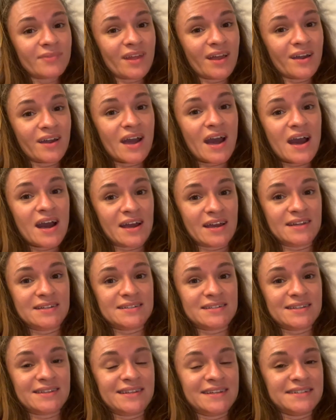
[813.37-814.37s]

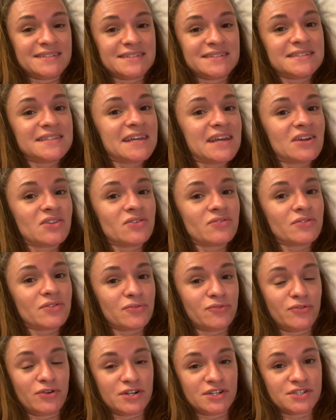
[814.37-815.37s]
Guys, this is the end of the
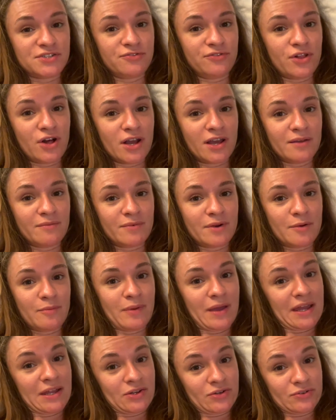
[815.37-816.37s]
first vlog in
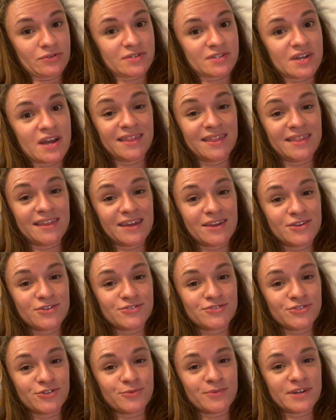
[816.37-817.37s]
Barbados. Thank you
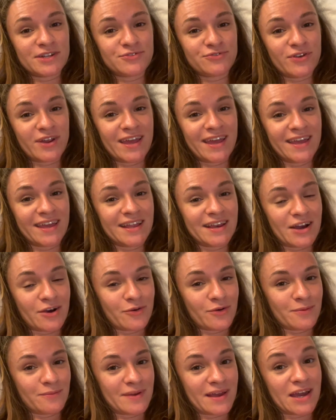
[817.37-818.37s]
so much for hanging out
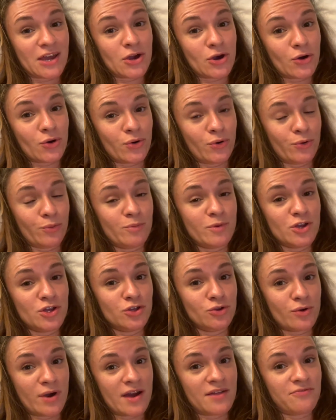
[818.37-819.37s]
with me. I hope
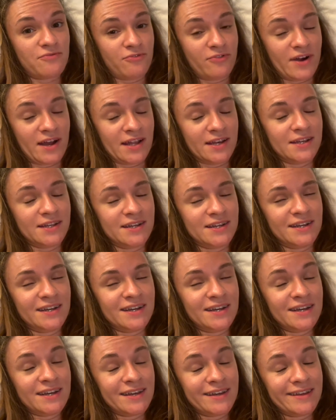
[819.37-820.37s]
you had fun,
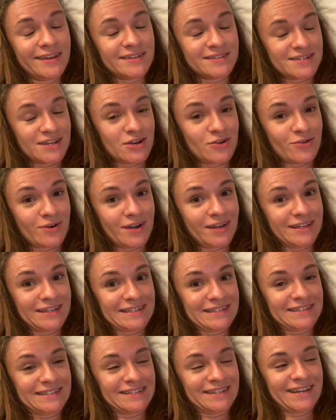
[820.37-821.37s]
because I know I did.